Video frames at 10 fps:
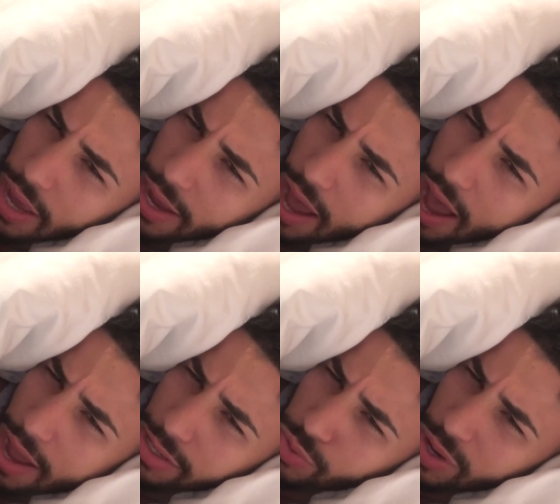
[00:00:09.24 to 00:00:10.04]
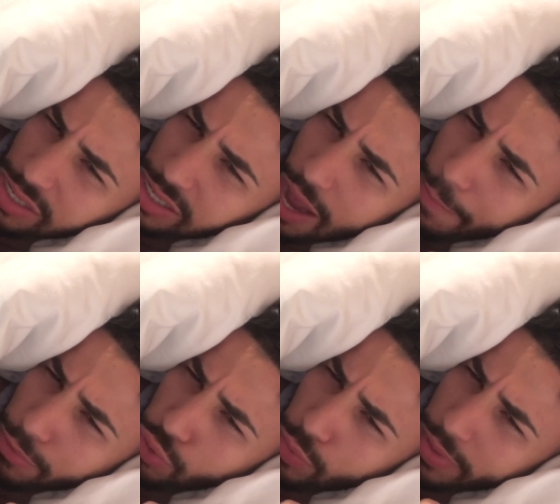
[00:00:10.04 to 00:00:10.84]
Hey guys, what's up,
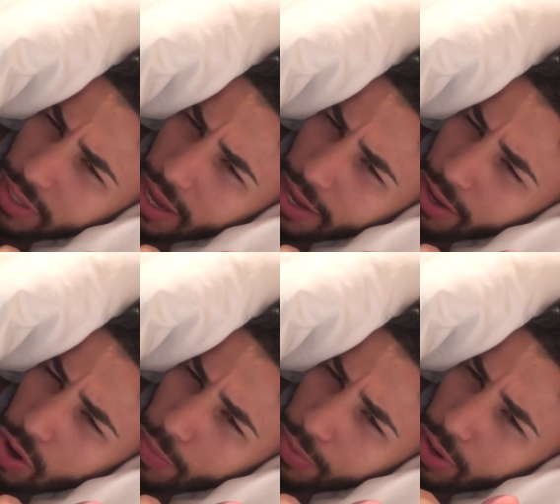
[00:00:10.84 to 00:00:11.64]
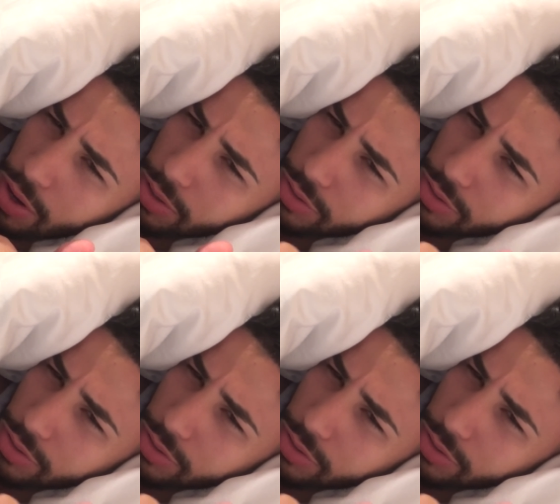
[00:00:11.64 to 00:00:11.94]
Doomy gang? I hope you all